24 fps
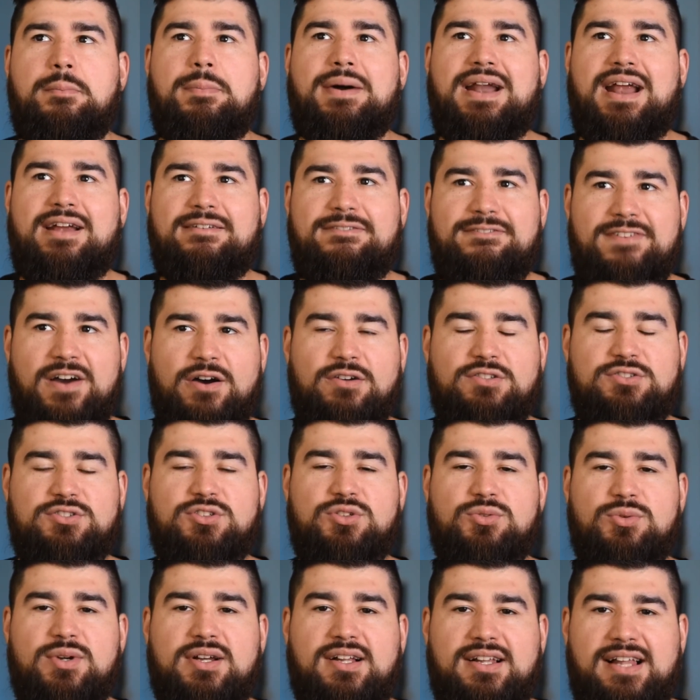But I failed
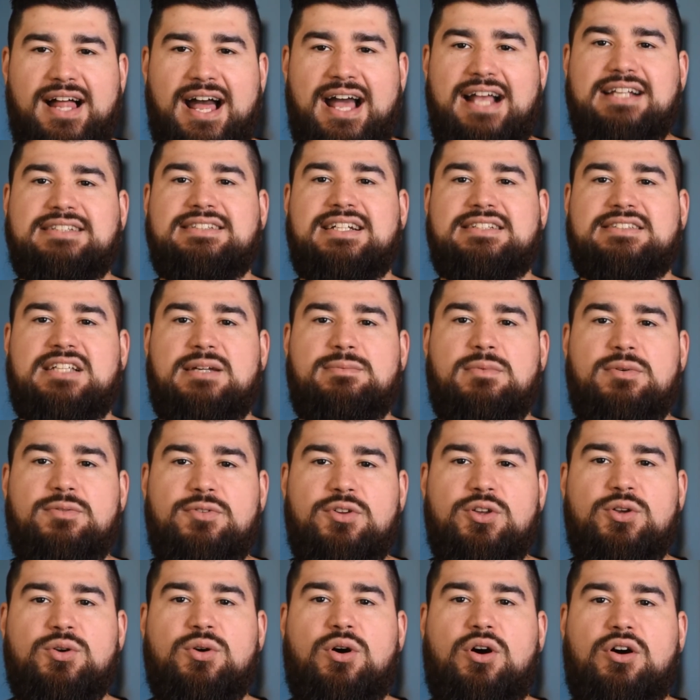to realize that some
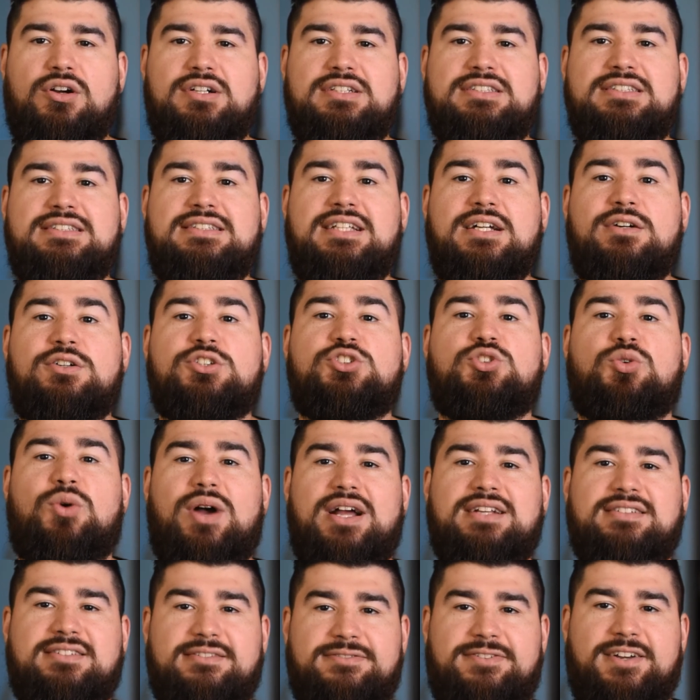of you are still
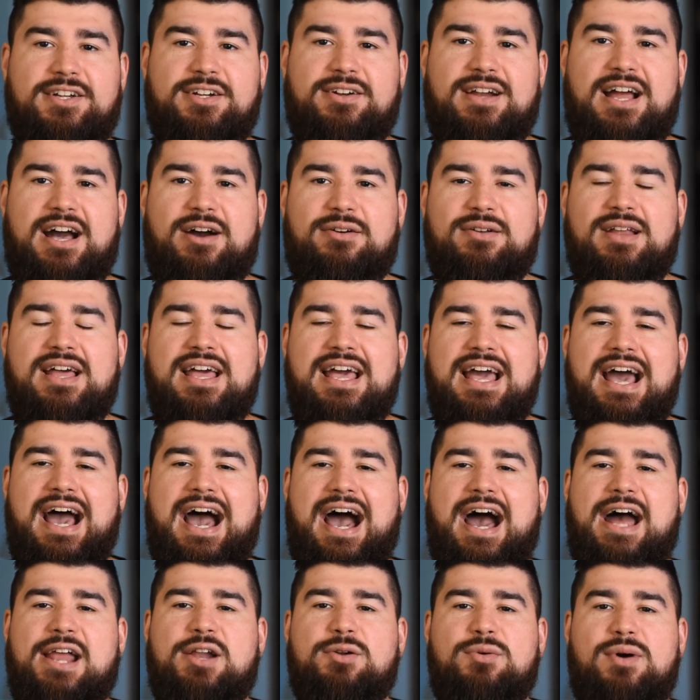trying to figure out,
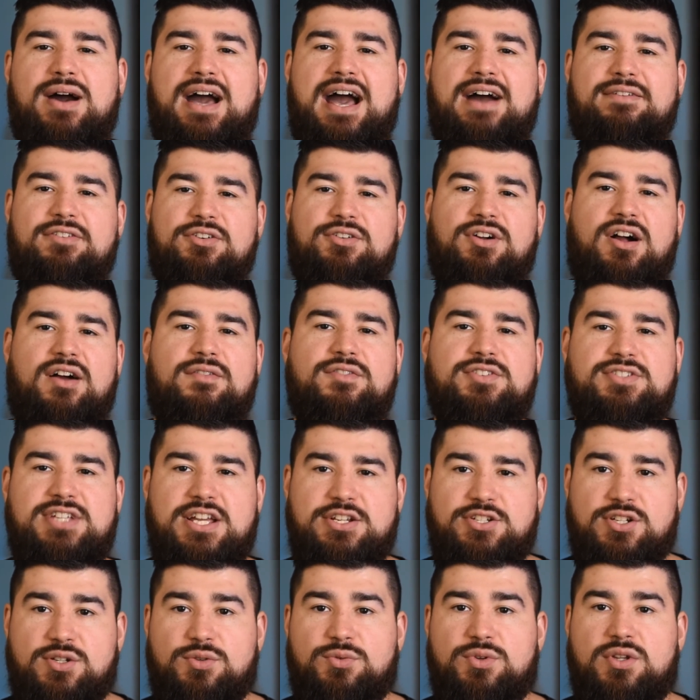how do I have a
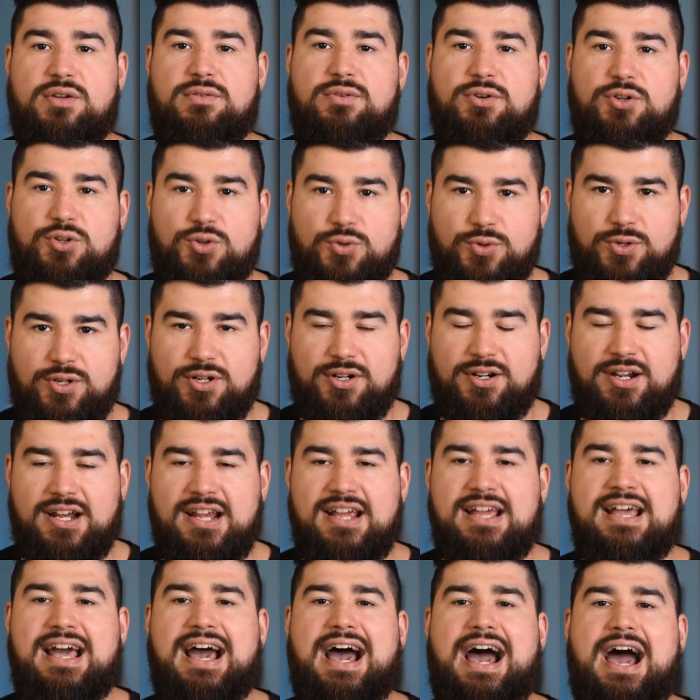conversation with a recruiter?
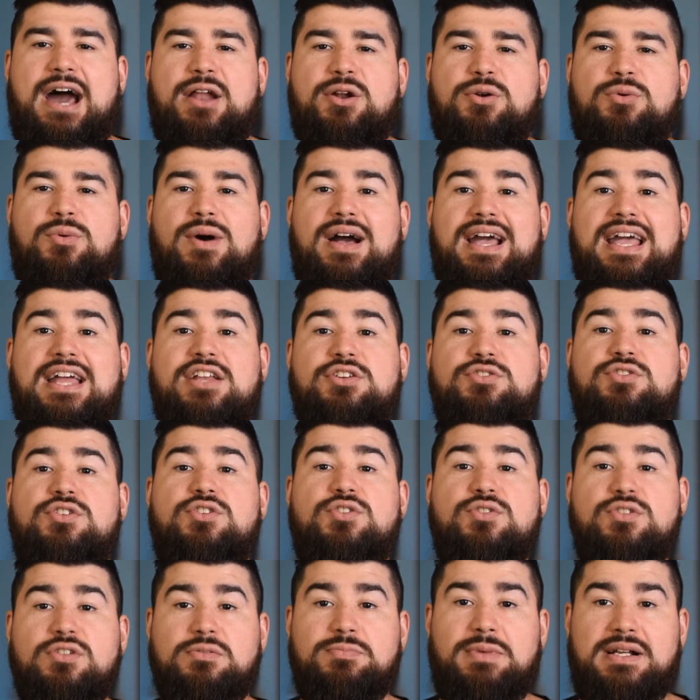How do I
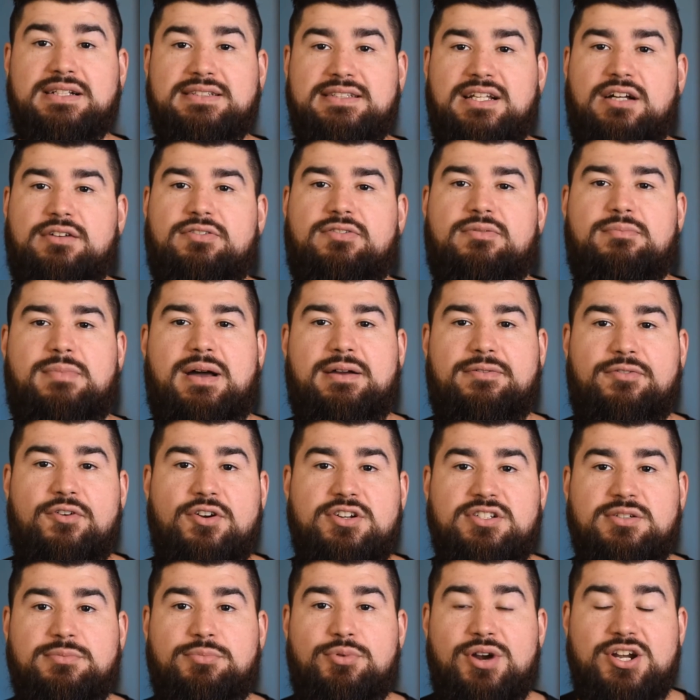introduce myself? My
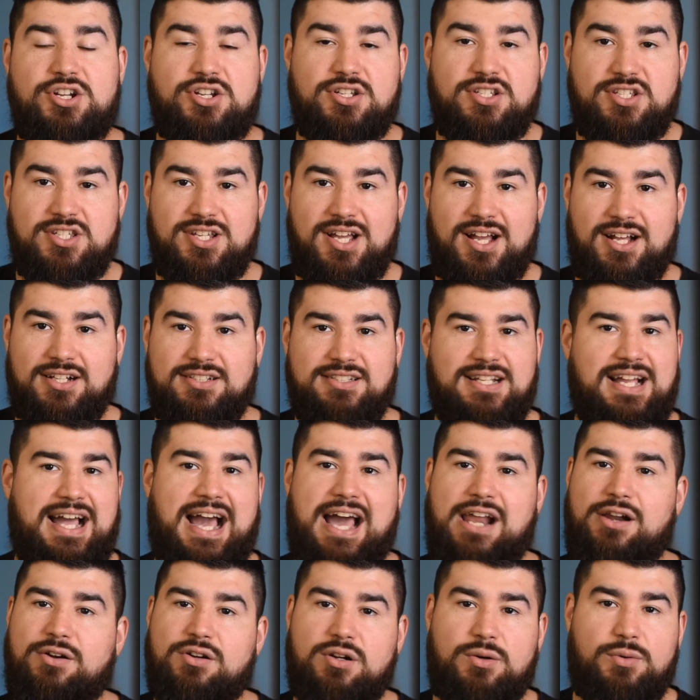first impression sucks.
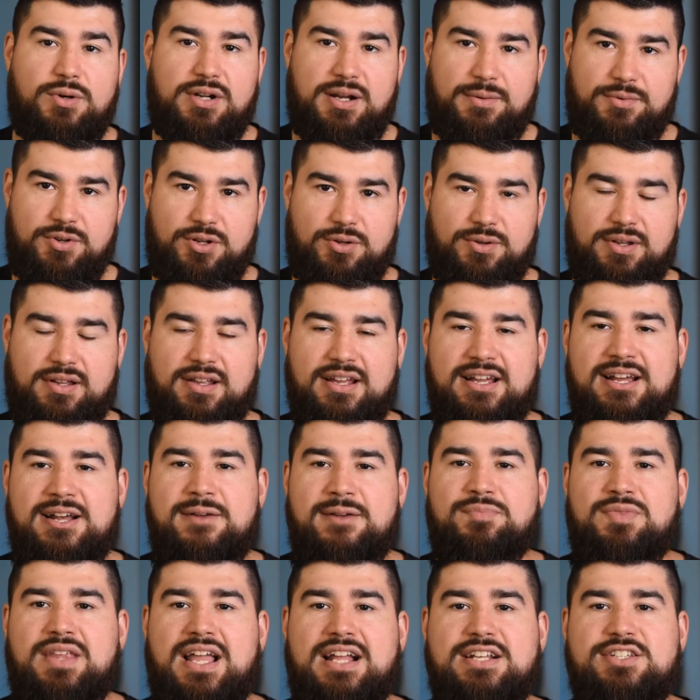I don't know what I'm doing.
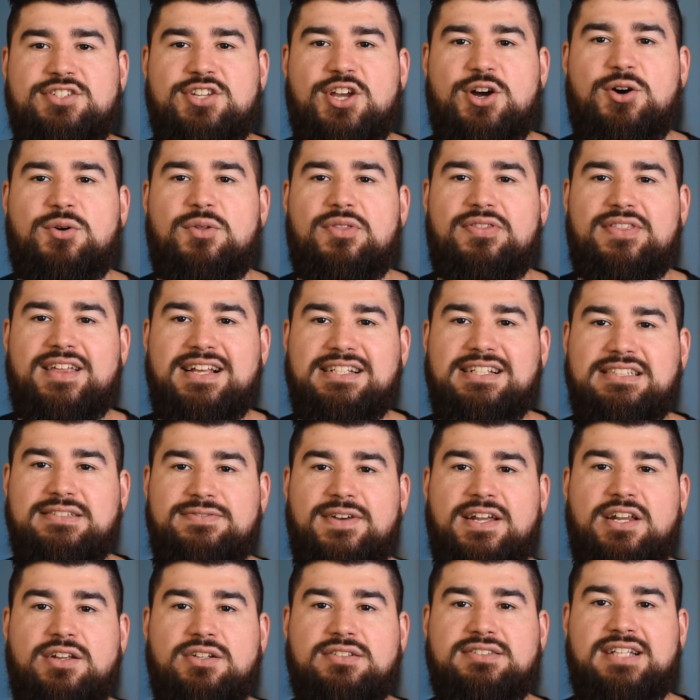And so this
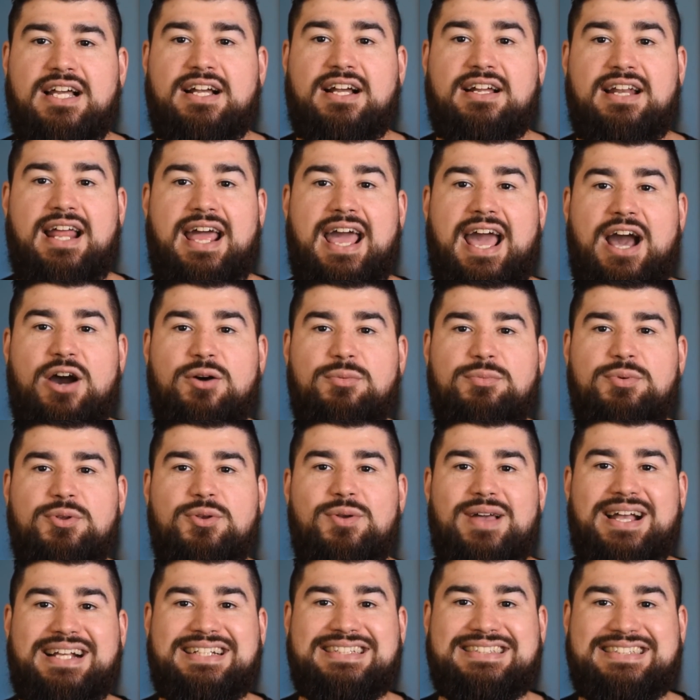video is not going to help
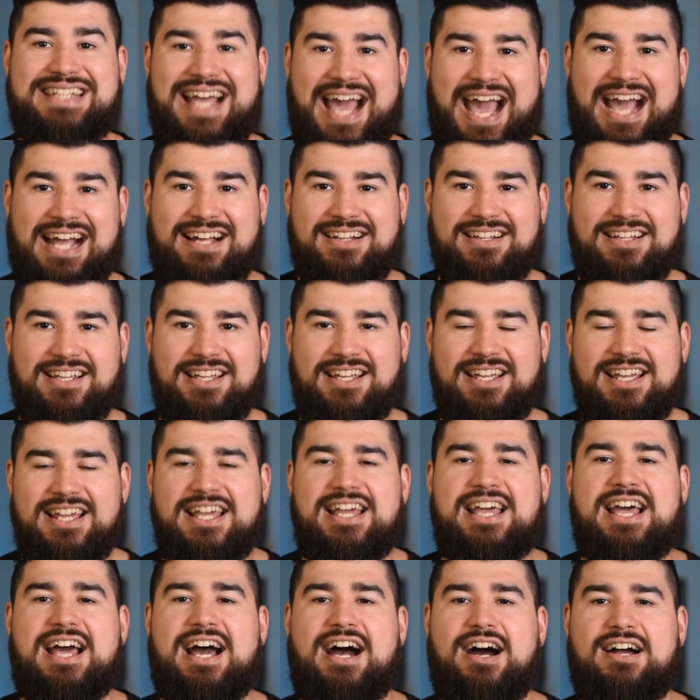you exactly
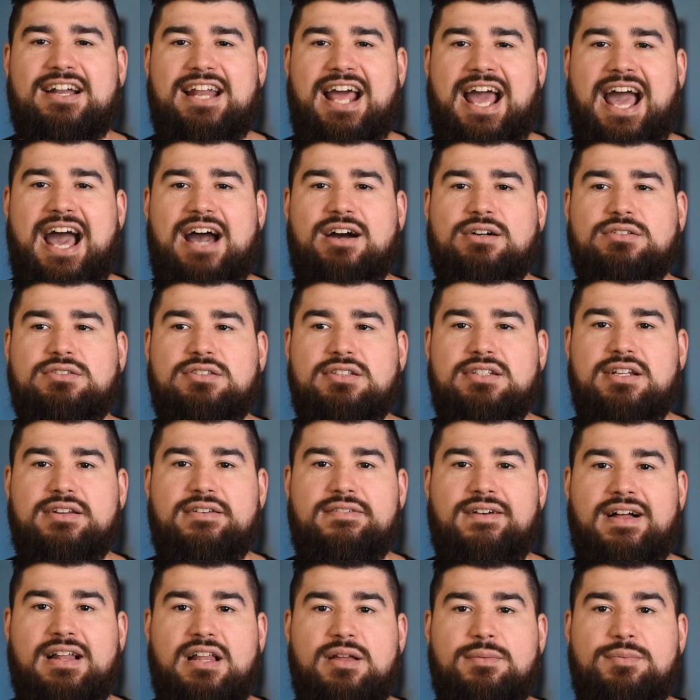on how to
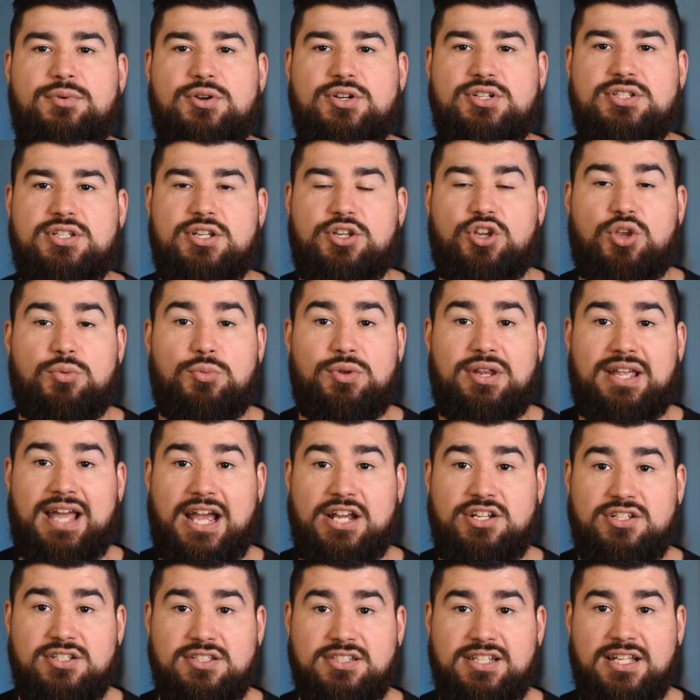develop your
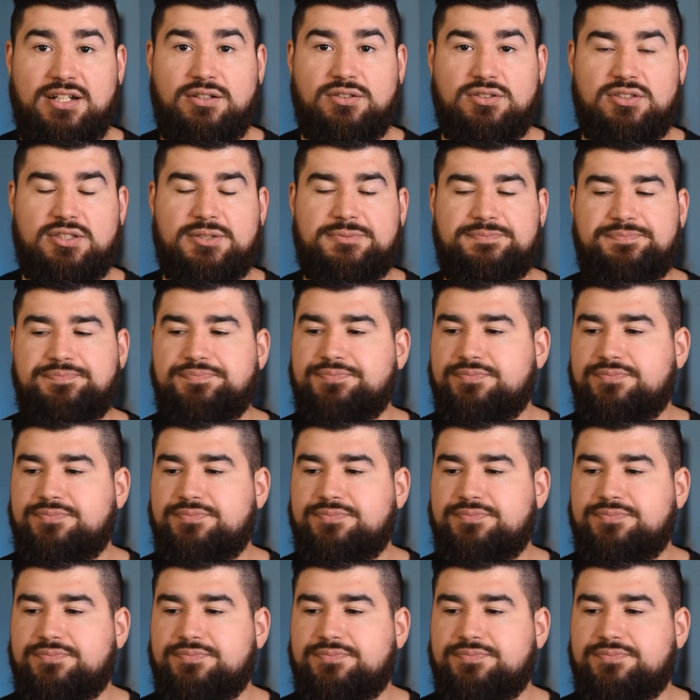communication skills.